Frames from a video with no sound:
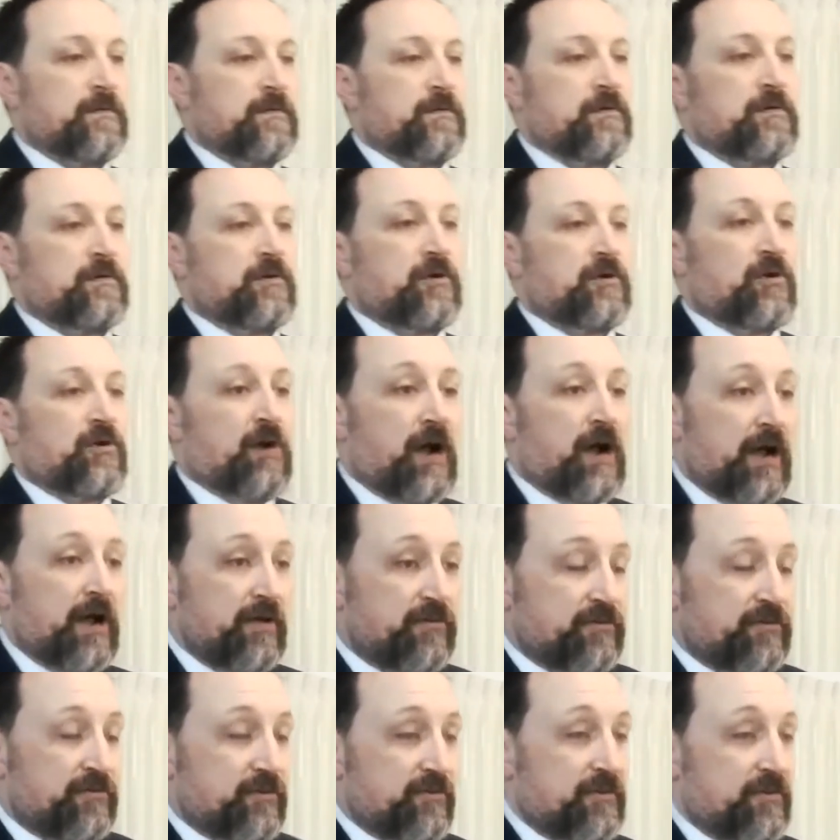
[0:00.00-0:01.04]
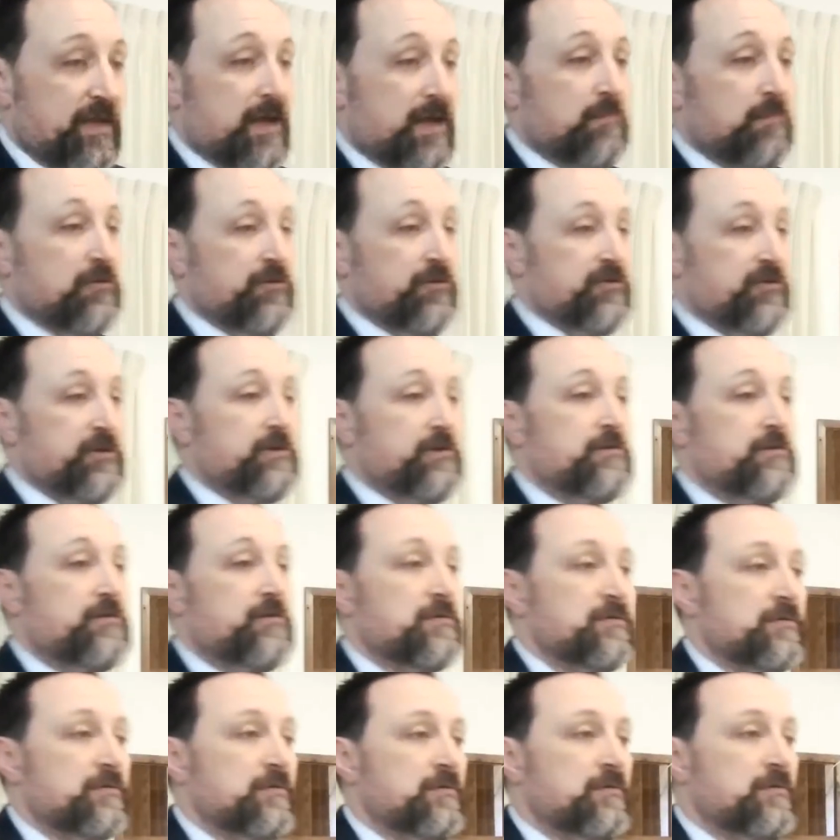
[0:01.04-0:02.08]
Christ established it.
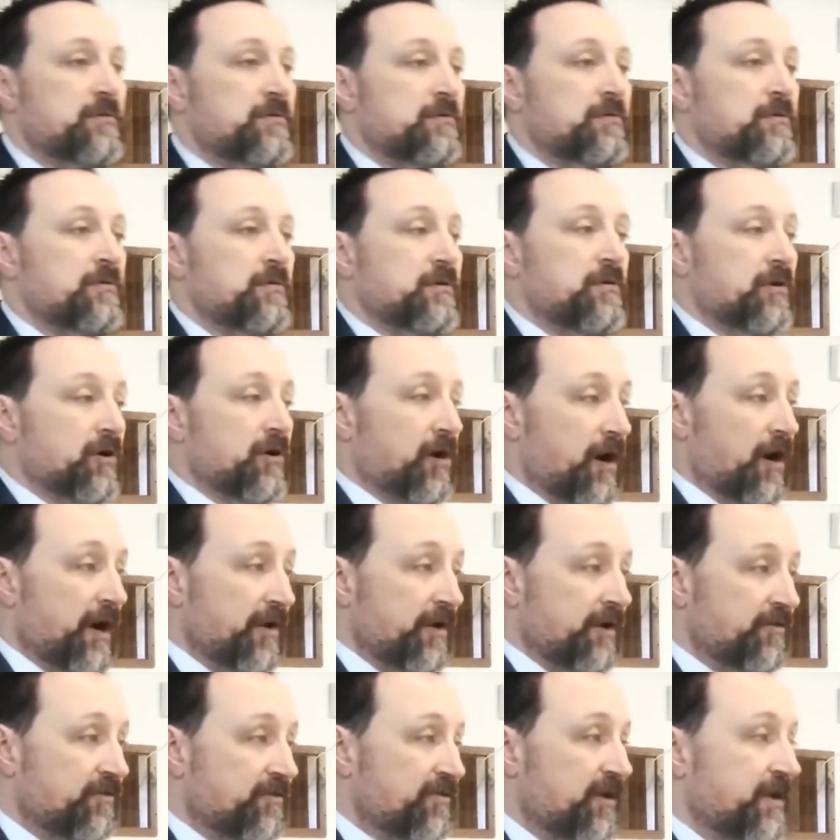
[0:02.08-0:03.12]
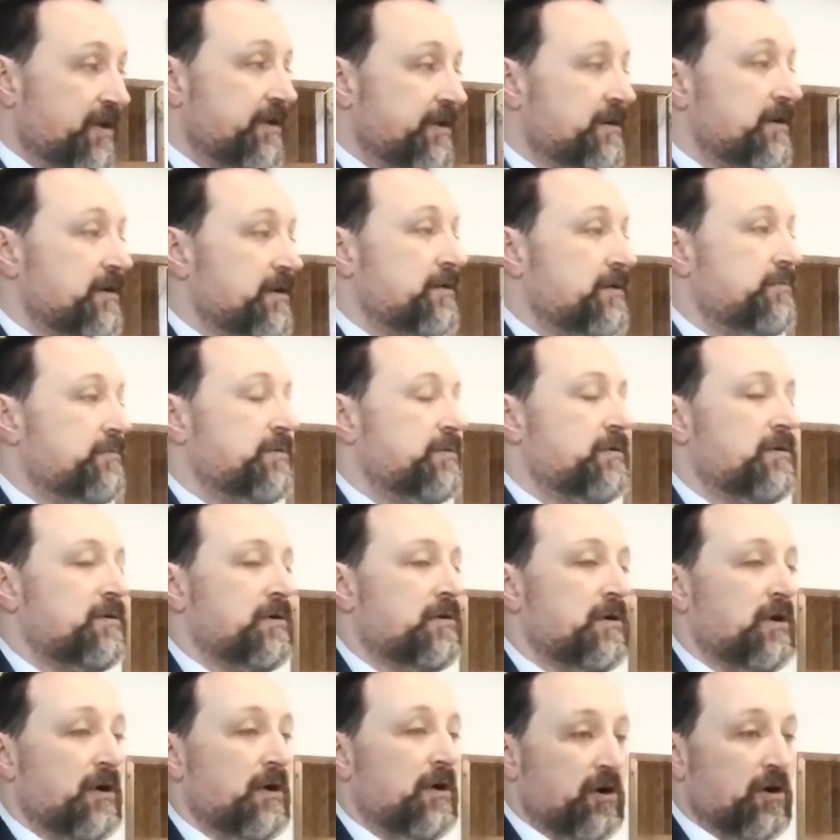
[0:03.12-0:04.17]
Christ set it up.
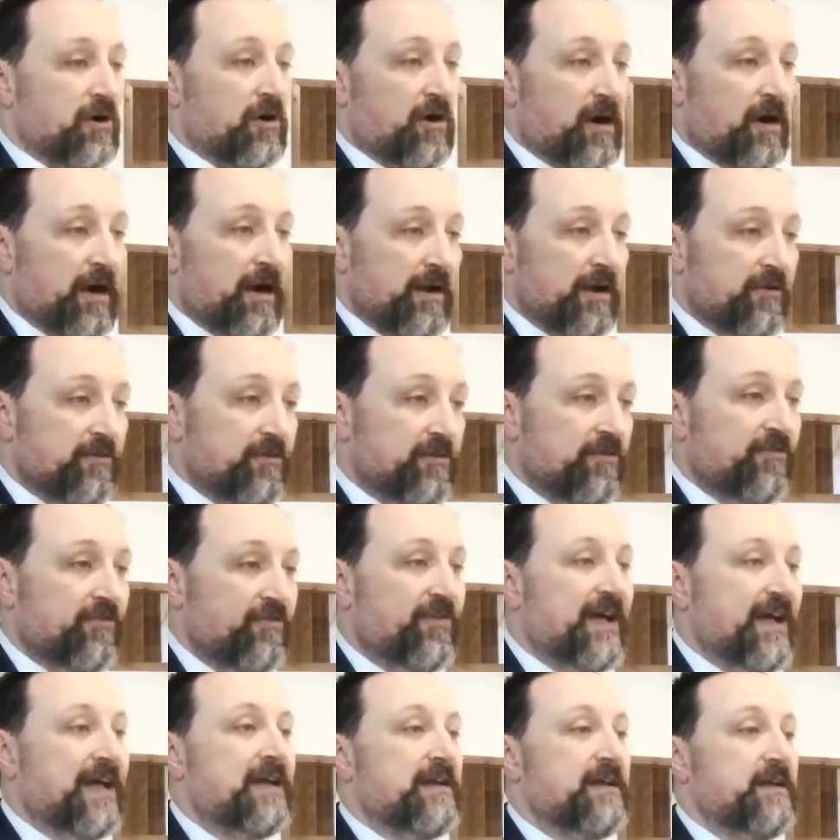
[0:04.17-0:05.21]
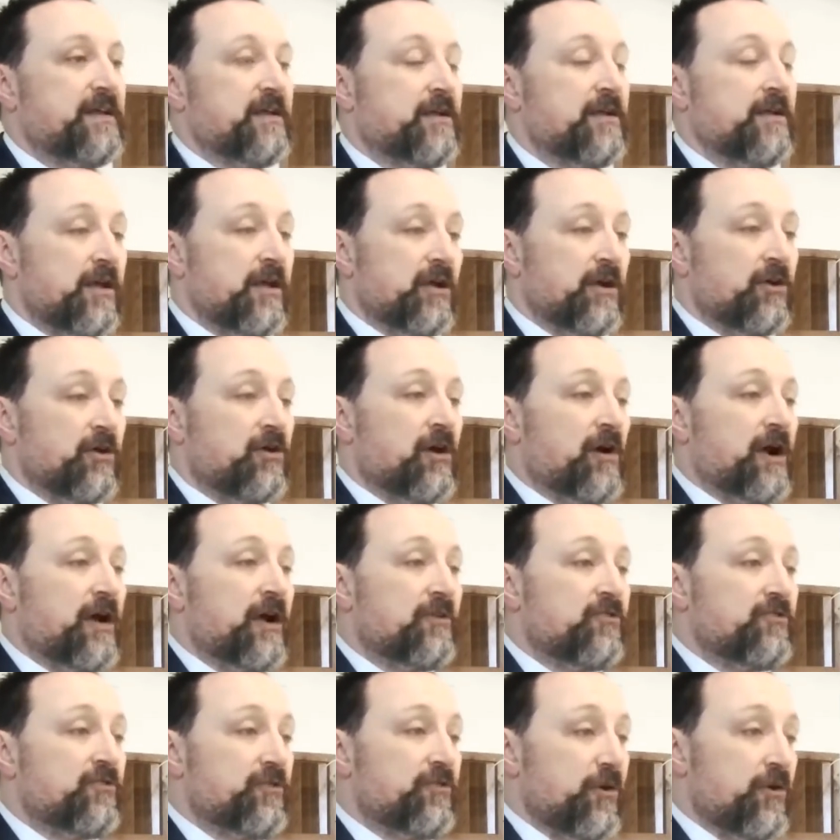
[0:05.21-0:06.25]
Christ defined it.
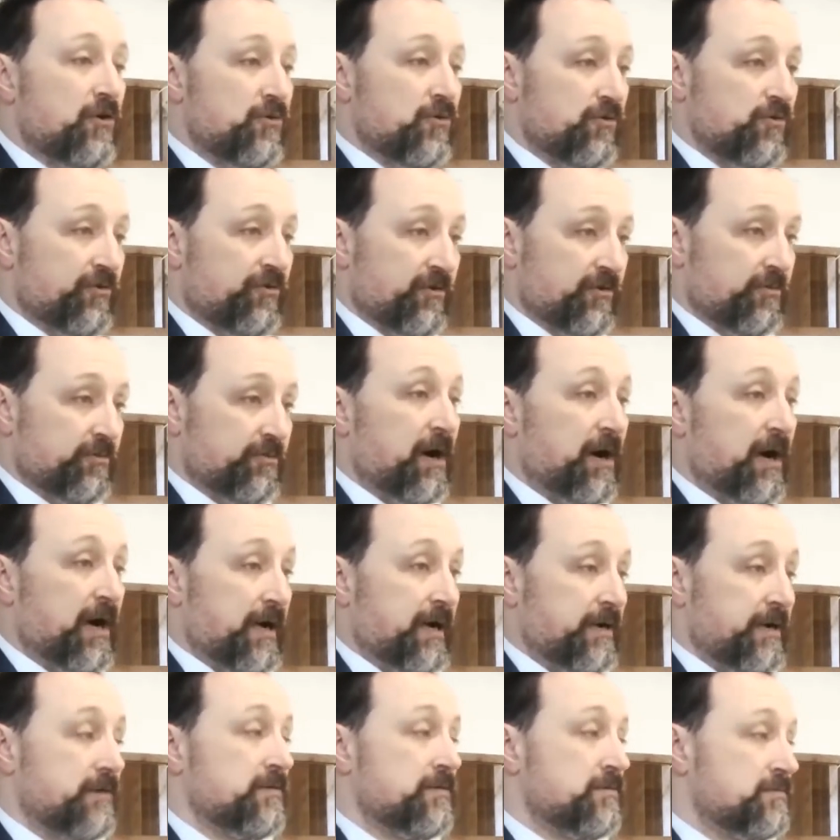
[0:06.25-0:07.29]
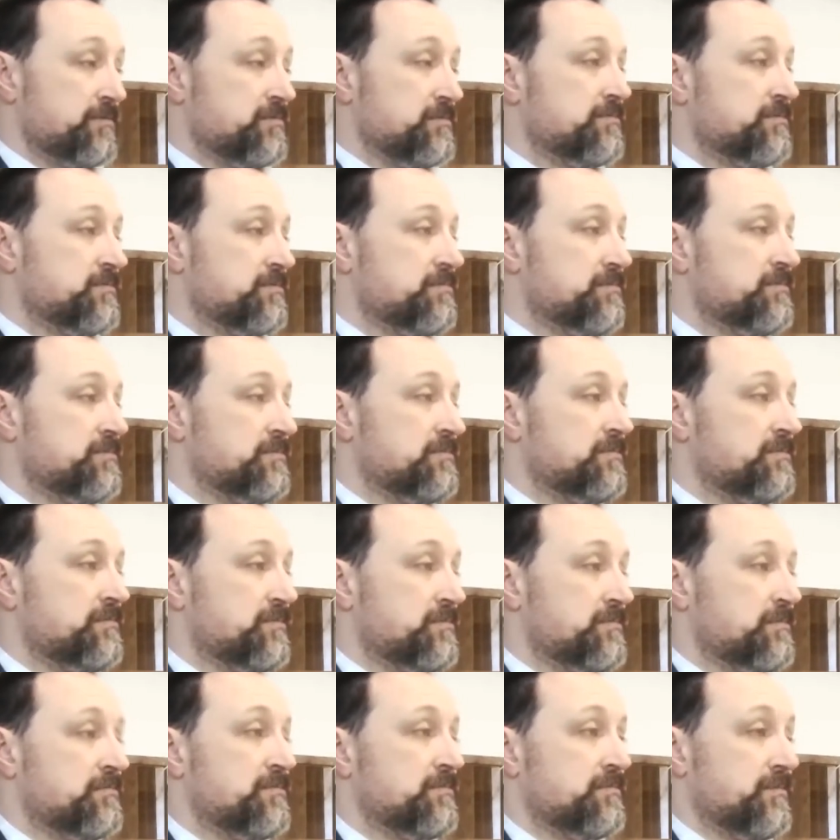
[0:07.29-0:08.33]
Christ chose His bride.
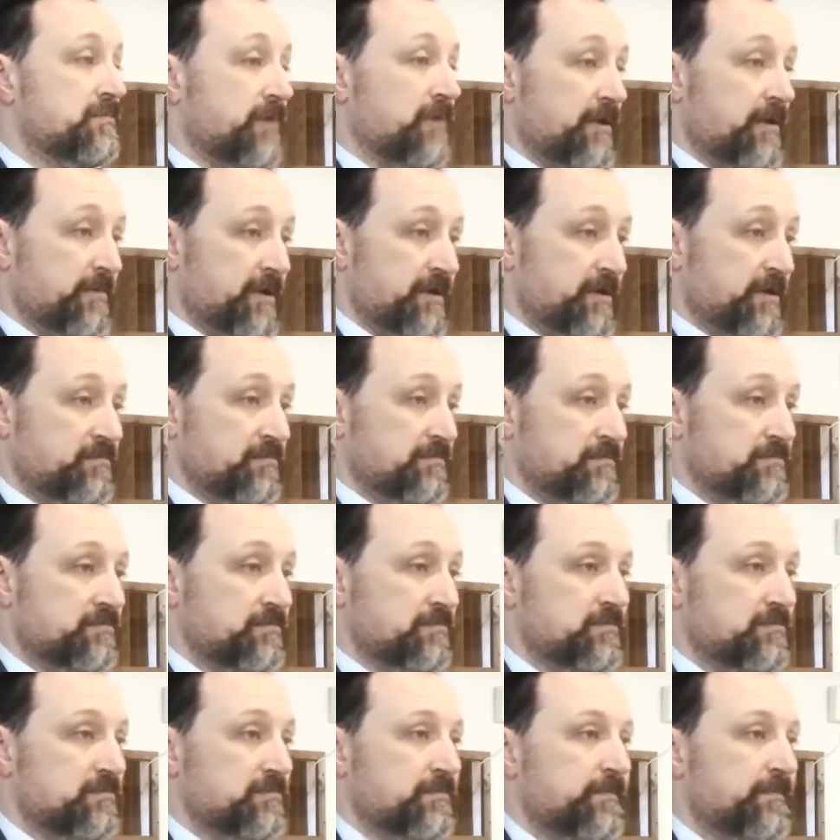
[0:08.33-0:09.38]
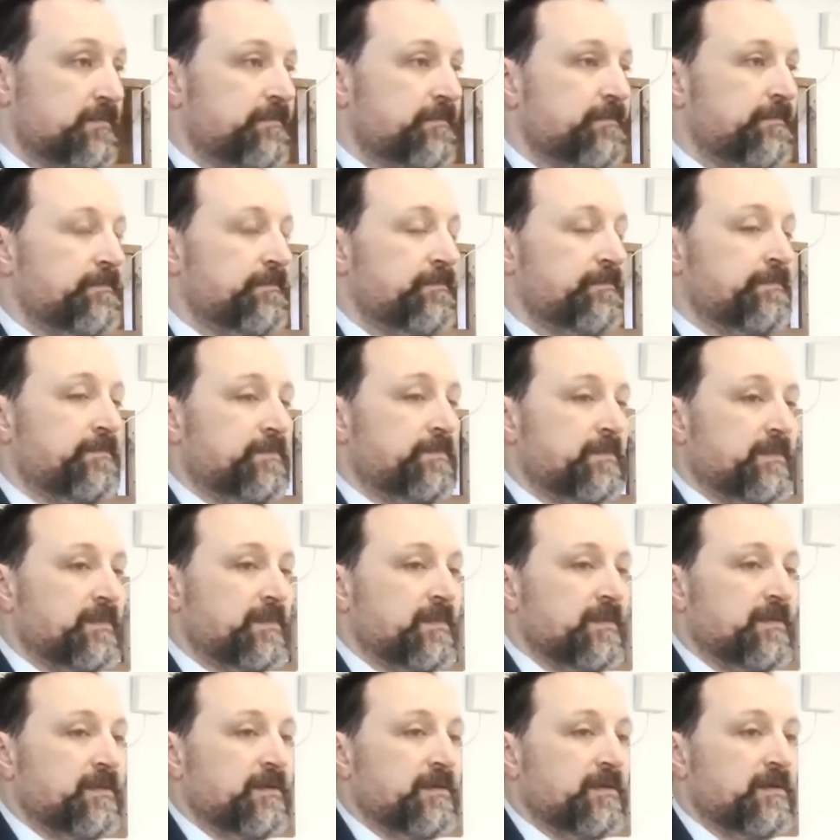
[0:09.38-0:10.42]
Amen? Amen.
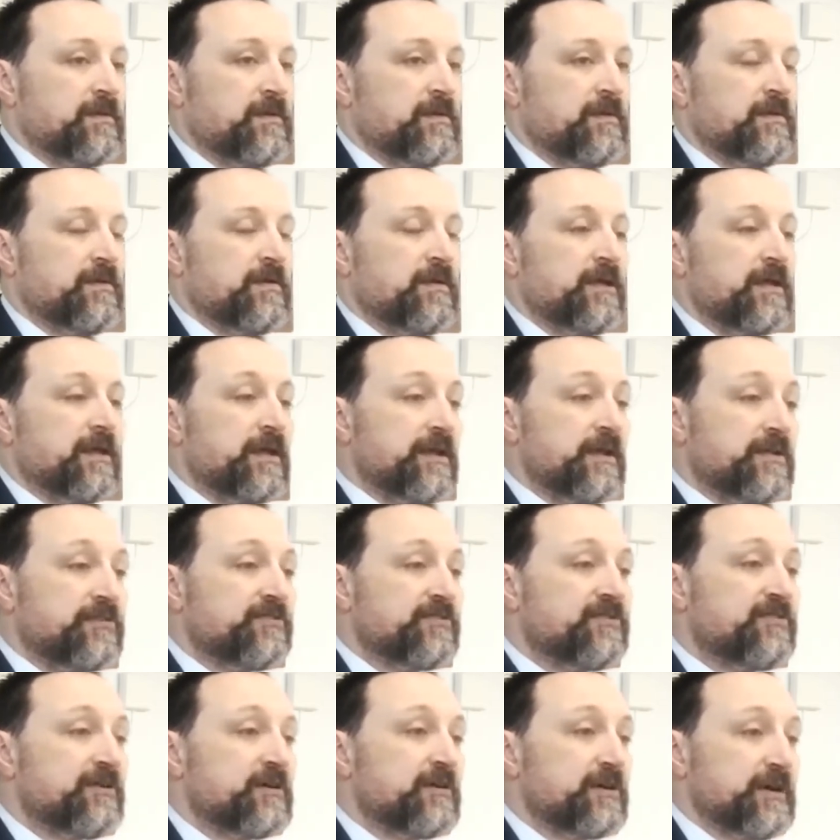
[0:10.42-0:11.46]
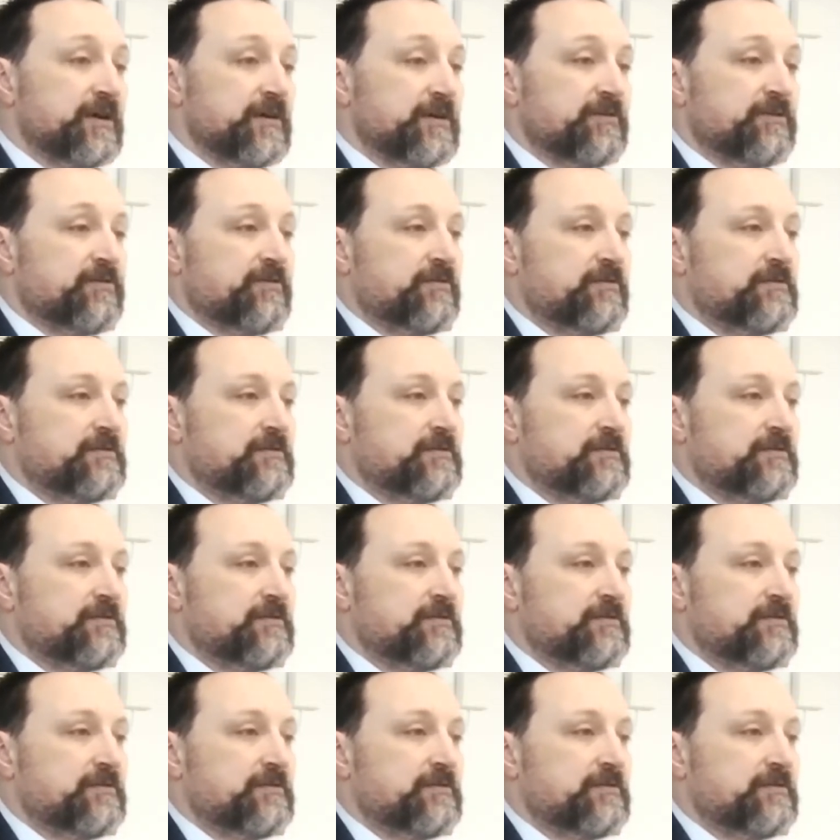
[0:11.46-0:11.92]
And it's serious.